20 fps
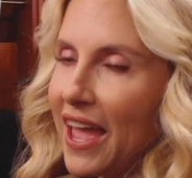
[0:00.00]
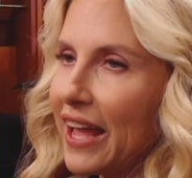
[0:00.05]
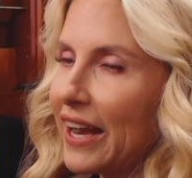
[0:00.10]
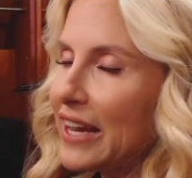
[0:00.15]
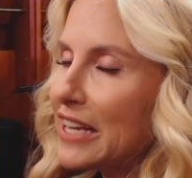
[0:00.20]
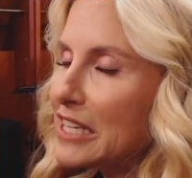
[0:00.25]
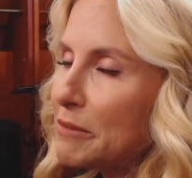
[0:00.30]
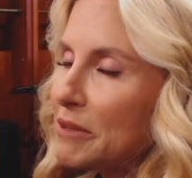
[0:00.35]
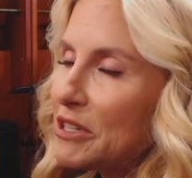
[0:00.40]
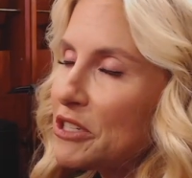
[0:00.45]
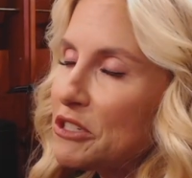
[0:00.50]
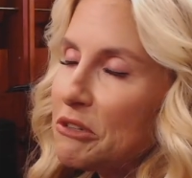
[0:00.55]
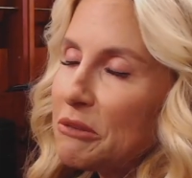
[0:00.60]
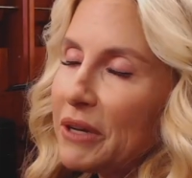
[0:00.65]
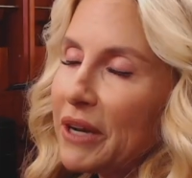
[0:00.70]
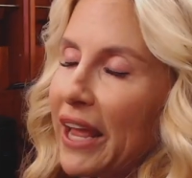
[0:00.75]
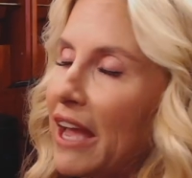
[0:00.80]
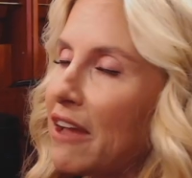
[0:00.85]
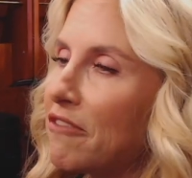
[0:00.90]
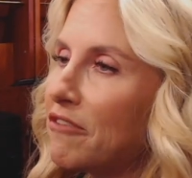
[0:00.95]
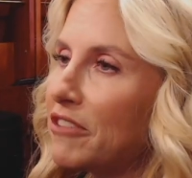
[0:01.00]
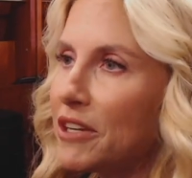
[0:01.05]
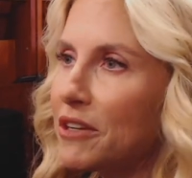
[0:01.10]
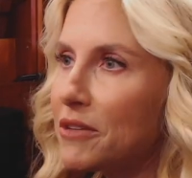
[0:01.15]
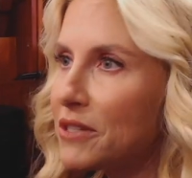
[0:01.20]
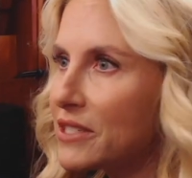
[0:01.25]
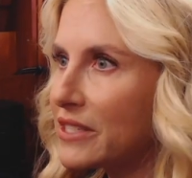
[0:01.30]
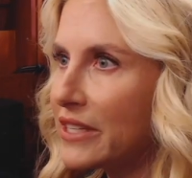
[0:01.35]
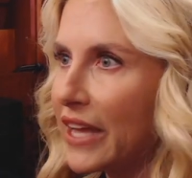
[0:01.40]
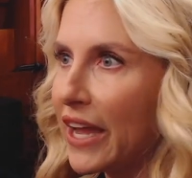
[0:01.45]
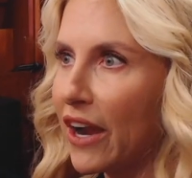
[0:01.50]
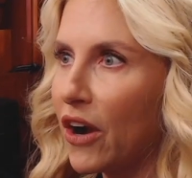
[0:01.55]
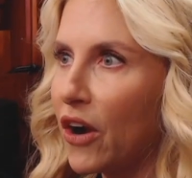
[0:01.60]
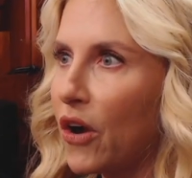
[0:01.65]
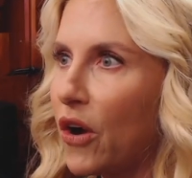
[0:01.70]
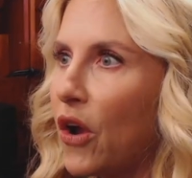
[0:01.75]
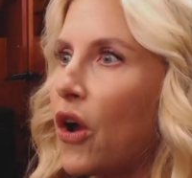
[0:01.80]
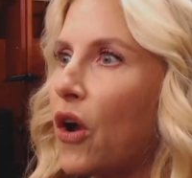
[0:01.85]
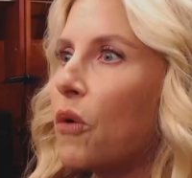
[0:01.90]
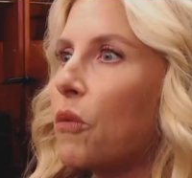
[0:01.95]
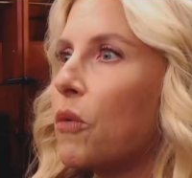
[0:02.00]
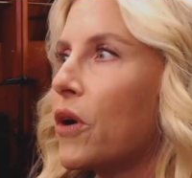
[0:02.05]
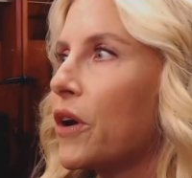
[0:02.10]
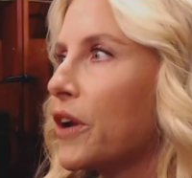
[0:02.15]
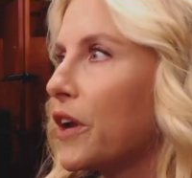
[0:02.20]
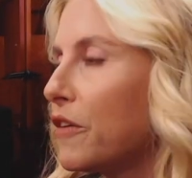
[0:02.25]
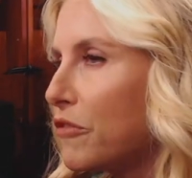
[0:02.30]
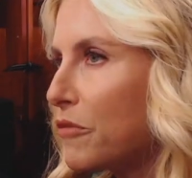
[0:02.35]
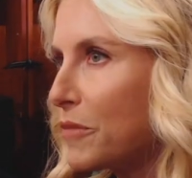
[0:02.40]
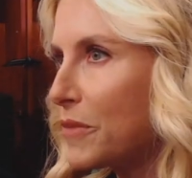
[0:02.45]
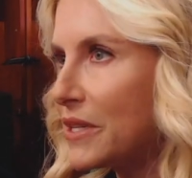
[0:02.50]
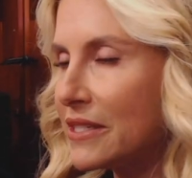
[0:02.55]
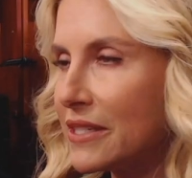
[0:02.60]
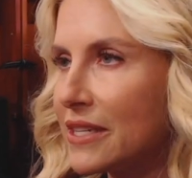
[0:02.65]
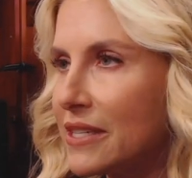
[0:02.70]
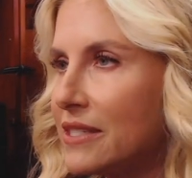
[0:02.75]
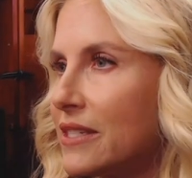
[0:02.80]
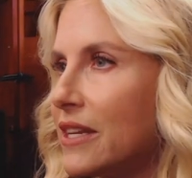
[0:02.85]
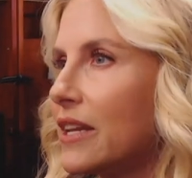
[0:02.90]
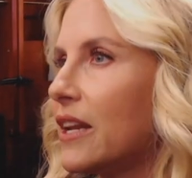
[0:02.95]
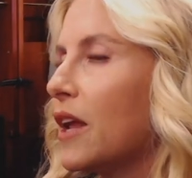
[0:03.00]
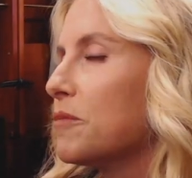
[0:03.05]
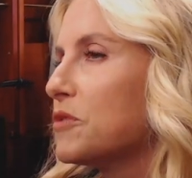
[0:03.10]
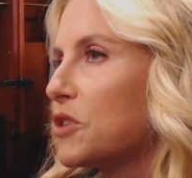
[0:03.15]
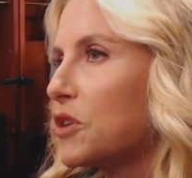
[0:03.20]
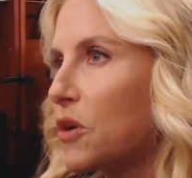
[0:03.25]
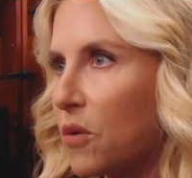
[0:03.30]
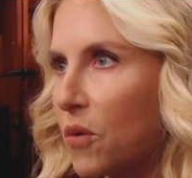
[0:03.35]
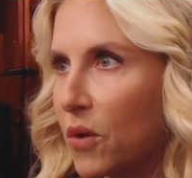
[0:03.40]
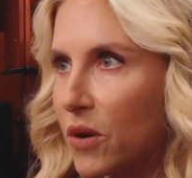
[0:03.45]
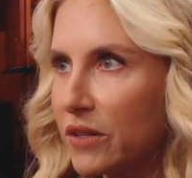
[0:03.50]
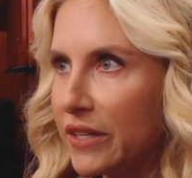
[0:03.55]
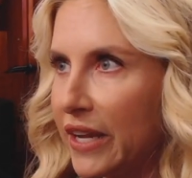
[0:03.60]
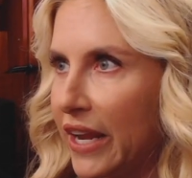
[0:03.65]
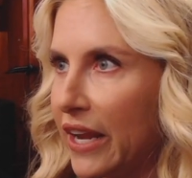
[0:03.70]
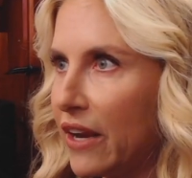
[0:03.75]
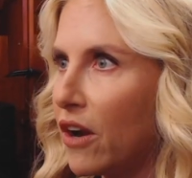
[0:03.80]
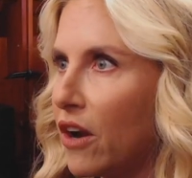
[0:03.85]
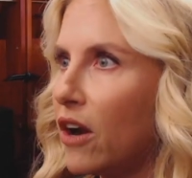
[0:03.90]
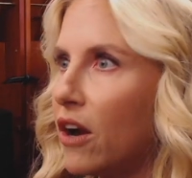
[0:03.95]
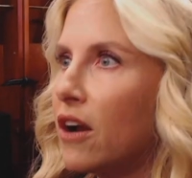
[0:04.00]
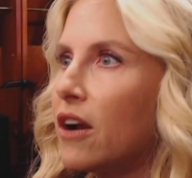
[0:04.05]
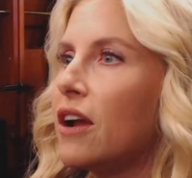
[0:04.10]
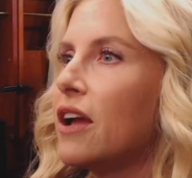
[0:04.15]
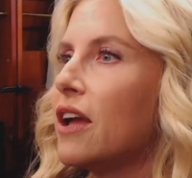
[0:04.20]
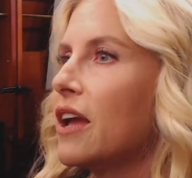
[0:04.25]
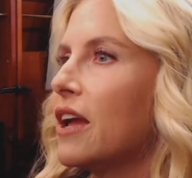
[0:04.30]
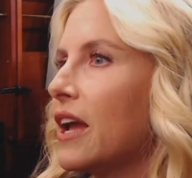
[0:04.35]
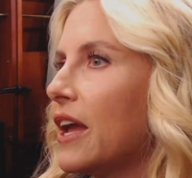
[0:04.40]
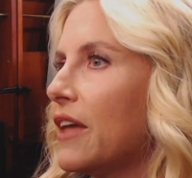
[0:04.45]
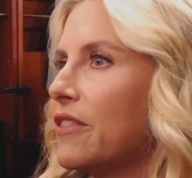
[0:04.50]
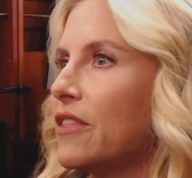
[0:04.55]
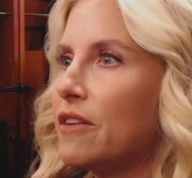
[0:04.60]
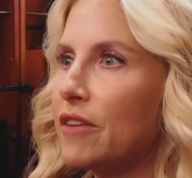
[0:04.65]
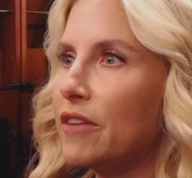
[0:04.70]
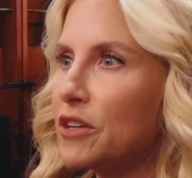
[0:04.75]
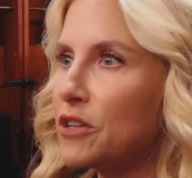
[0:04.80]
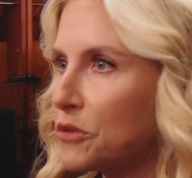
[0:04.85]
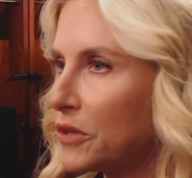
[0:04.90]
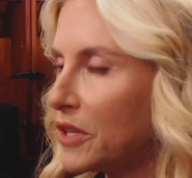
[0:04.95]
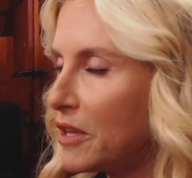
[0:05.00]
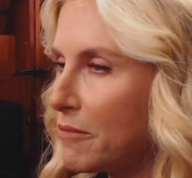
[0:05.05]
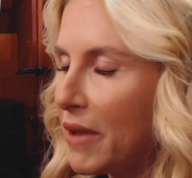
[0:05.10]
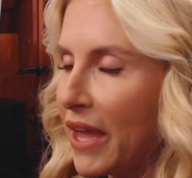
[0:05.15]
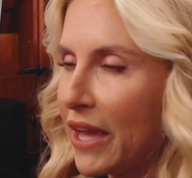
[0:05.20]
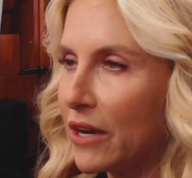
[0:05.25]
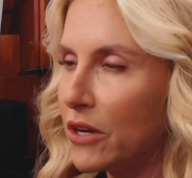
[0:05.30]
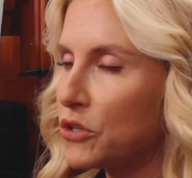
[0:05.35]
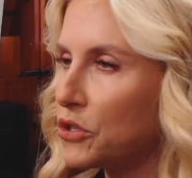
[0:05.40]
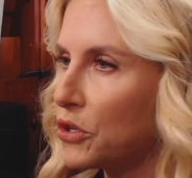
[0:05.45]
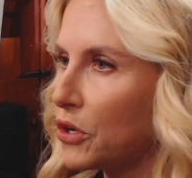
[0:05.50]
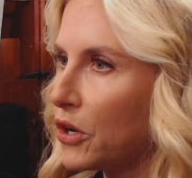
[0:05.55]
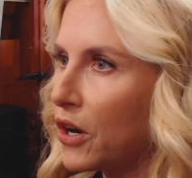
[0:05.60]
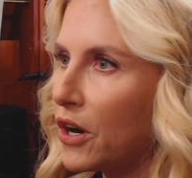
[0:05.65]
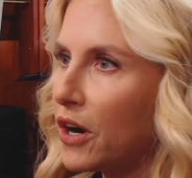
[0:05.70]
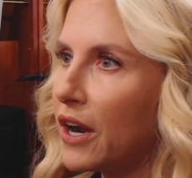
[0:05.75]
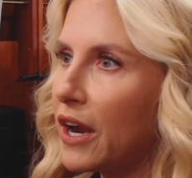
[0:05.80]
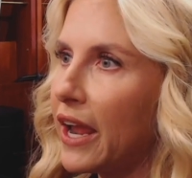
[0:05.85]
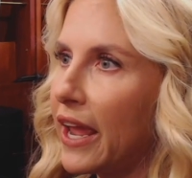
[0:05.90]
And I spent 2.5 years there working from assistant up to coordinator and then eventually manager,